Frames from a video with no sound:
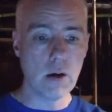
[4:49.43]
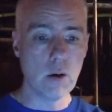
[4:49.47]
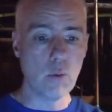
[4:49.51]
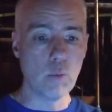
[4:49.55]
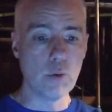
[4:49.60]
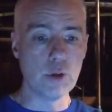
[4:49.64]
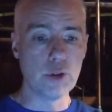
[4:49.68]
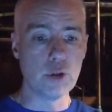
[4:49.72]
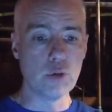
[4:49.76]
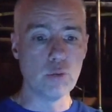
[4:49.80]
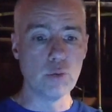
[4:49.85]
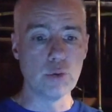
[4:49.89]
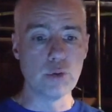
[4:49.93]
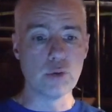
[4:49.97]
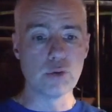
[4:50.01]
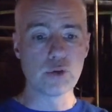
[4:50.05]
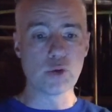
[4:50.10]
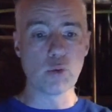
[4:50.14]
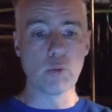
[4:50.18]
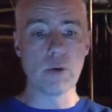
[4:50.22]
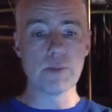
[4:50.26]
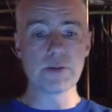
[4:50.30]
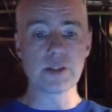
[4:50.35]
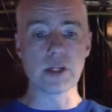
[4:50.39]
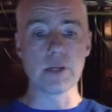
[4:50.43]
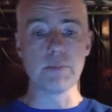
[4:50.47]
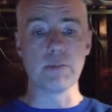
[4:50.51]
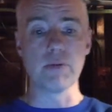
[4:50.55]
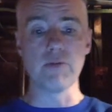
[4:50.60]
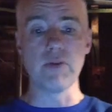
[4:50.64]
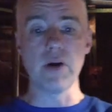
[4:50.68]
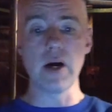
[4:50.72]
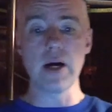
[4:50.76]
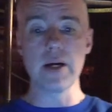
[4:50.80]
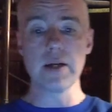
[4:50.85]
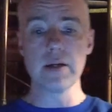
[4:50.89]
where you will use the website
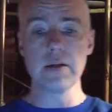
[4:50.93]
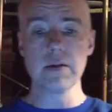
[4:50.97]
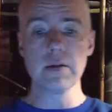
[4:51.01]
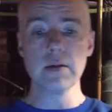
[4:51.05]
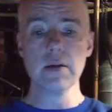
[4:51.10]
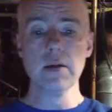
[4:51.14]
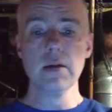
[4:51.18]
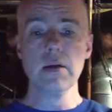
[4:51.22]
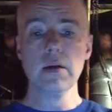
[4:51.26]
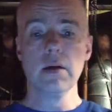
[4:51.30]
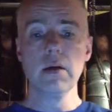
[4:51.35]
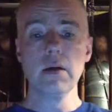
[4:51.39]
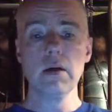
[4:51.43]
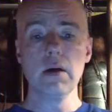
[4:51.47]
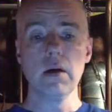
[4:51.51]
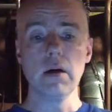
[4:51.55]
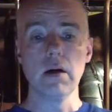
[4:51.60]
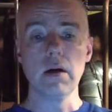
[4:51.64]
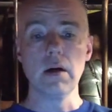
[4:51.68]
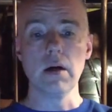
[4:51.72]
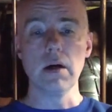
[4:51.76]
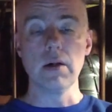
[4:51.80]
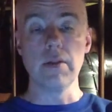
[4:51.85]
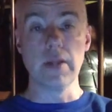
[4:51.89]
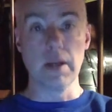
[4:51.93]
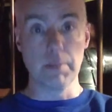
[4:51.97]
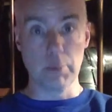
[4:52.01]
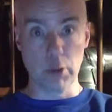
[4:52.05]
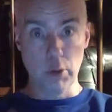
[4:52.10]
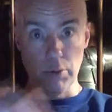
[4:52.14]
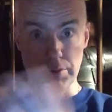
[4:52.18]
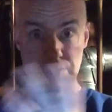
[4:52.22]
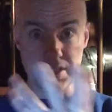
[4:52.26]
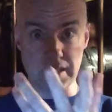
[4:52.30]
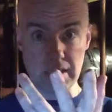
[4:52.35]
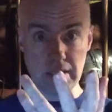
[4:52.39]
provided that I'm
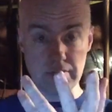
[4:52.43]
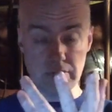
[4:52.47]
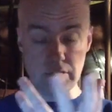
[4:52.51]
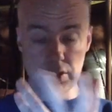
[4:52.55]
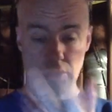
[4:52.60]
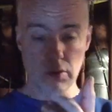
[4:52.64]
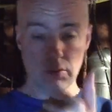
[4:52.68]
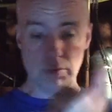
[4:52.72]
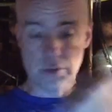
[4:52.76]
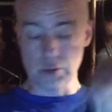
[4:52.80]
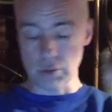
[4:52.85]
going to give to you.